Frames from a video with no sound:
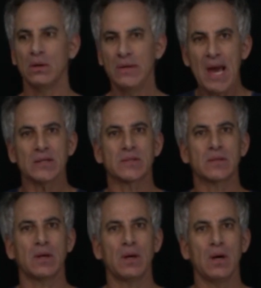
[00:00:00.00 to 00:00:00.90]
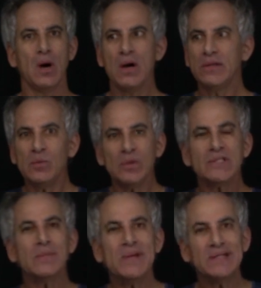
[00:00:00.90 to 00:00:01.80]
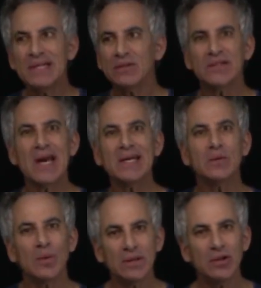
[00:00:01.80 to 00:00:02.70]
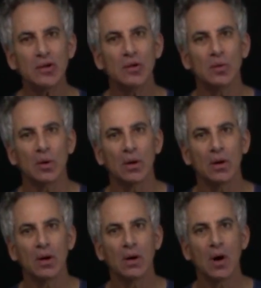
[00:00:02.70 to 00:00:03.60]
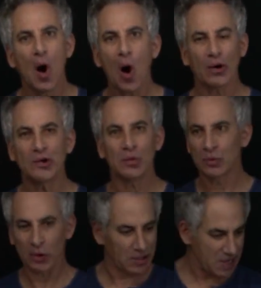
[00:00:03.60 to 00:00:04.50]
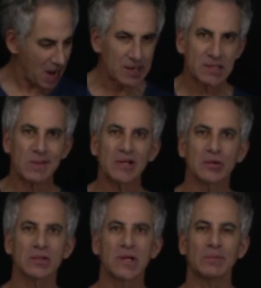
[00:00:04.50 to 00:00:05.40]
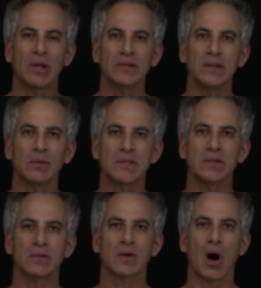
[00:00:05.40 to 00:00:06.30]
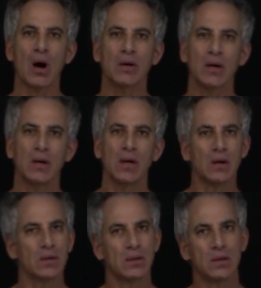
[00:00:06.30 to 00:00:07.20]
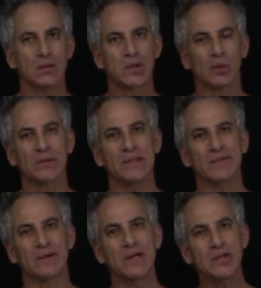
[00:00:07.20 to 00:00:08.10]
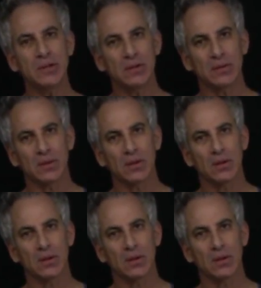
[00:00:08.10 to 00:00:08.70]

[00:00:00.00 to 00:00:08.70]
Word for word: Yes. Then what's the big deal? Take it with you. Are you looking at it to make sure it's not plugged into what's in your car? Totally different issue.